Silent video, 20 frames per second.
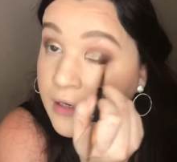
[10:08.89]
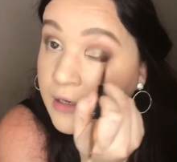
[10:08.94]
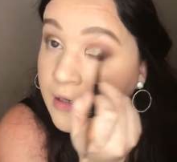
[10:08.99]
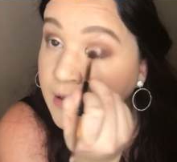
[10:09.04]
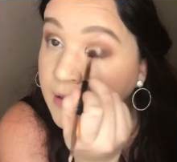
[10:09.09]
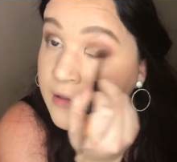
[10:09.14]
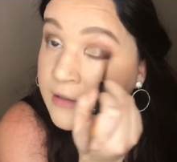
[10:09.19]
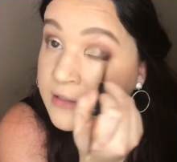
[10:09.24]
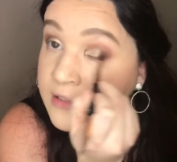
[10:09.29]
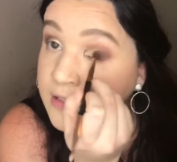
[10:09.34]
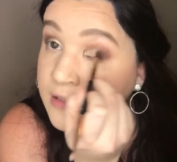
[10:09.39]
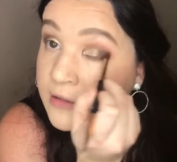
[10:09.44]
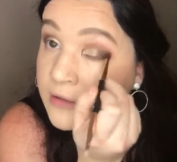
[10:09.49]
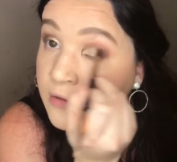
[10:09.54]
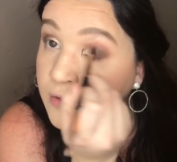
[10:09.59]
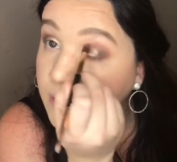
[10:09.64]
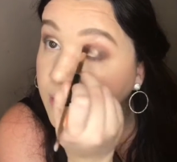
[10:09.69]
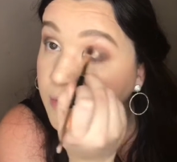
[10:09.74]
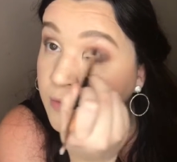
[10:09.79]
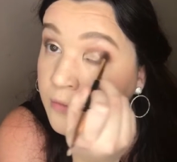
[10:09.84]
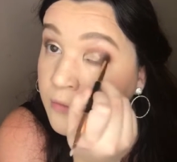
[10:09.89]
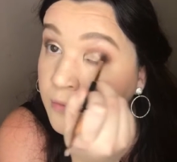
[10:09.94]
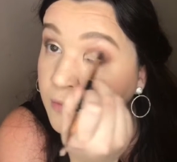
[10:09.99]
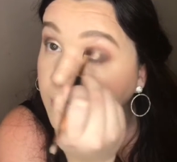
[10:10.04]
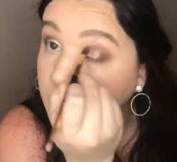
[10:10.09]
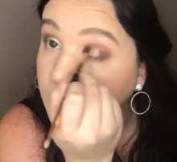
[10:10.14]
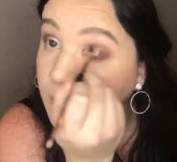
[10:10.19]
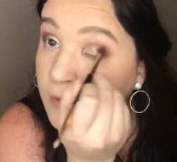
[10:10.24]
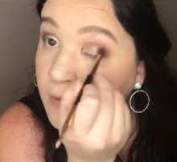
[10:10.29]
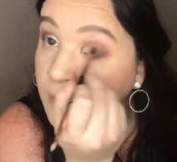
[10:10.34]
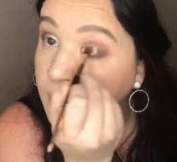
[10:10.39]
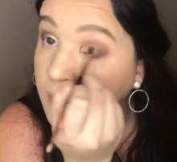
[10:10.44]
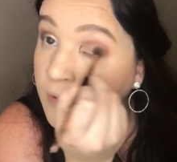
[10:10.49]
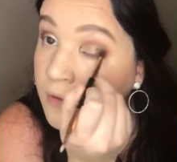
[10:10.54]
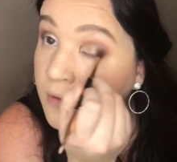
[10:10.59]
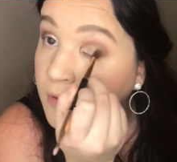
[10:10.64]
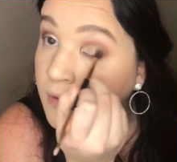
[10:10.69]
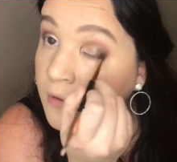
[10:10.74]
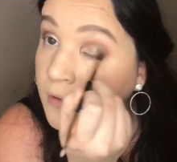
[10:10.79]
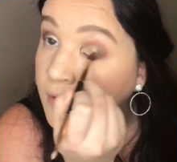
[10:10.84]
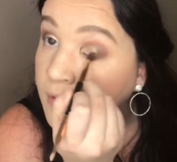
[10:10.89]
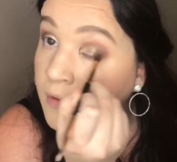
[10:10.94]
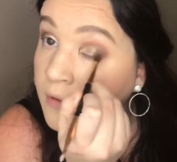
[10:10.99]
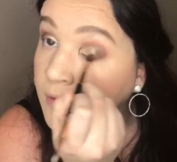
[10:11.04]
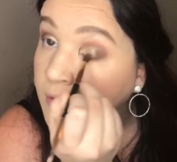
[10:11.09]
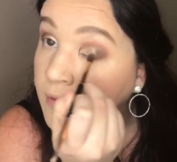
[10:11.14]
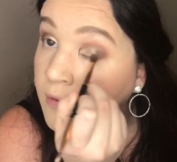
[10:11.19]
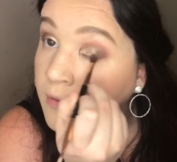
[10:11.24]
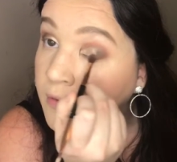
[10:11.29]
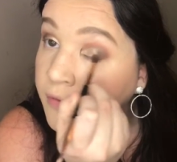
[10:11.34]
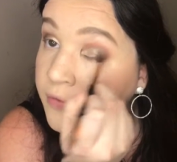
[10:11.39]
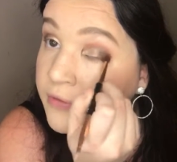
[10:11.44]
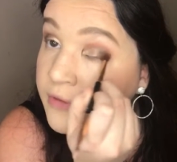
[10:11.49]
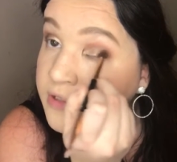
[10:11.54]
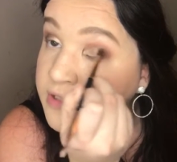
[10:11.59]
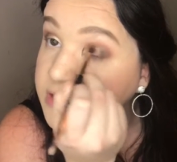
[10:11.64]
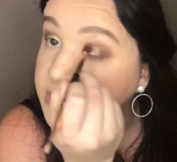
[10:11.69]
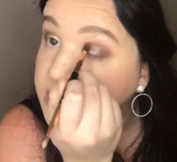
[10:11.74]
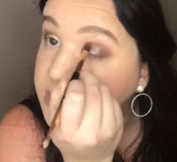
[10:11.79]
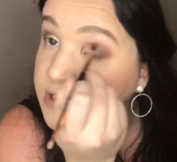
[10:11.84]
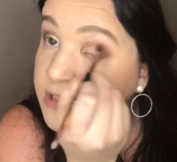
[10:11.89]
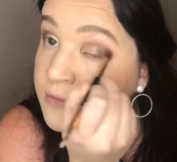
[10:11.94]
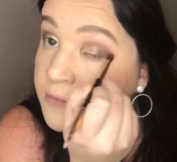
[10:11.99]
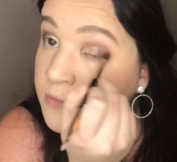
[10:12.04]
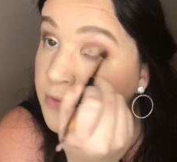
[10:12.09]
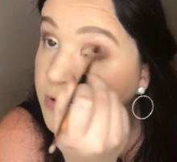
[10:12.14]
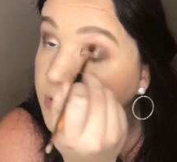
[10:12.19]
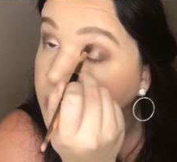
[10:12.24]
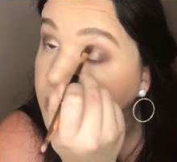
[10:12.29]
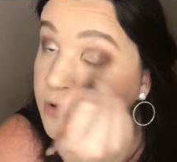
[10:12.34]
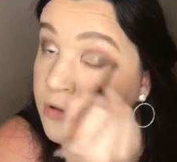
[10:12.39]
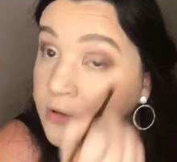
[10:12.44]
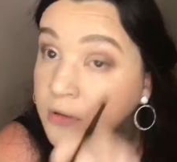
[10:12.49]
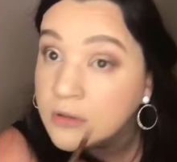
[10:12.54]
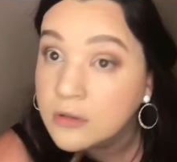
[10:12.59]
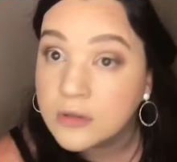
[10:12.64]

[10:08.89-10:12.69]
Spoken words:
into the shimmer.